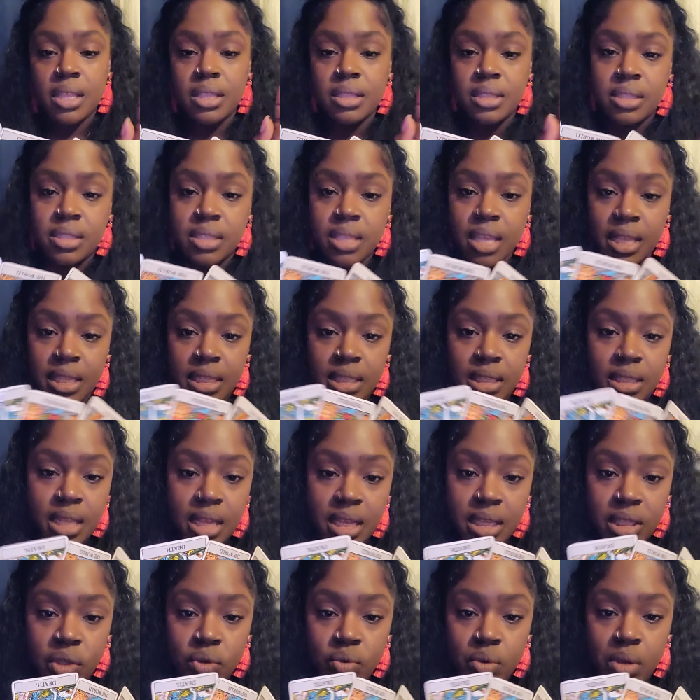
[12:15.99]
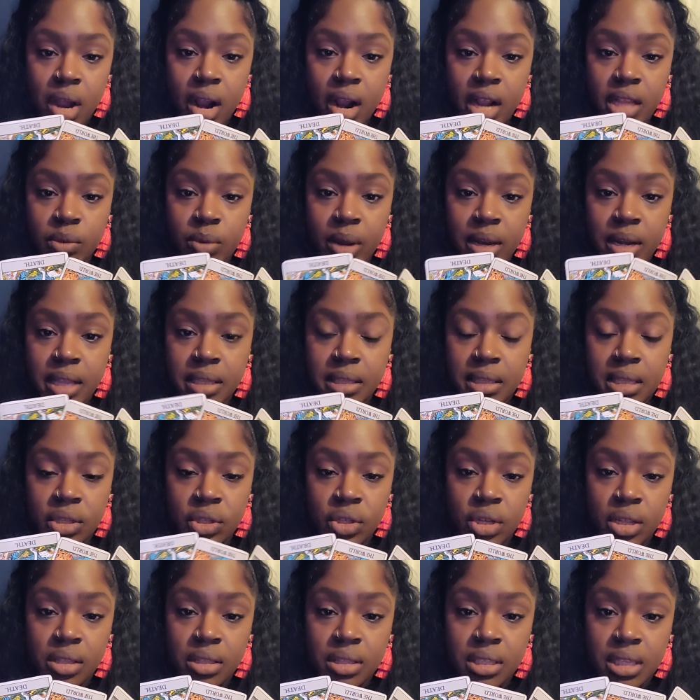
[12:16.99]
This, These two cards right next to
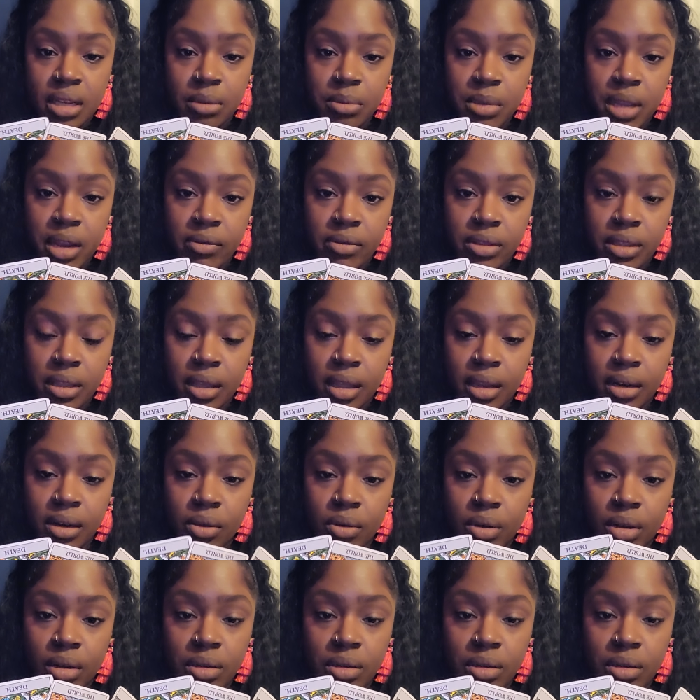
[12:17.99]
each other telling me everything I know.